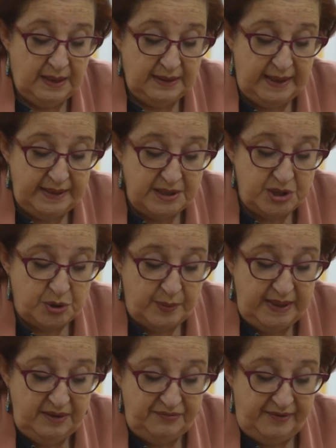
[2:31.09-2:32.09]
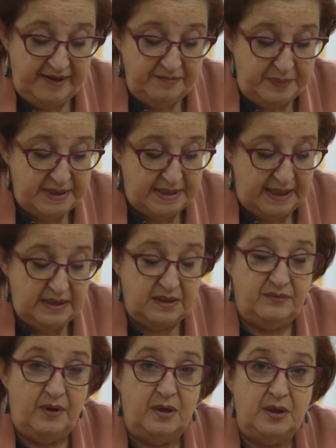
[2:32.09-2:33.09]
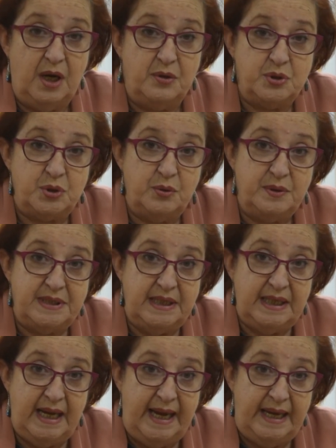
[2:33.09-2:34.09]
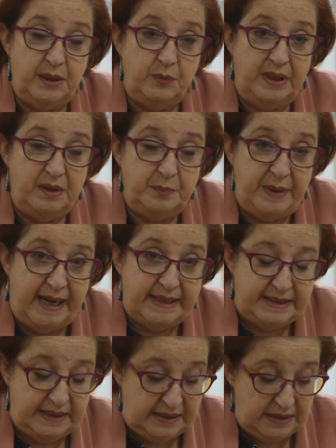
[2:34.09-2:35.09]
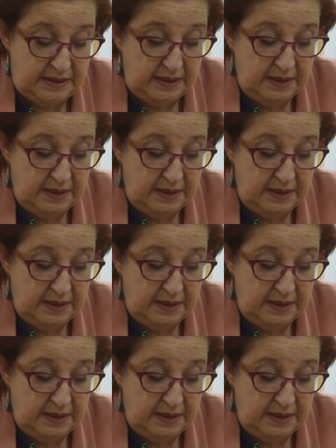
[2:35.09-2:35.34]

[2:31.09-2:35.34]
That is 25% of all households in Guyana were impacted.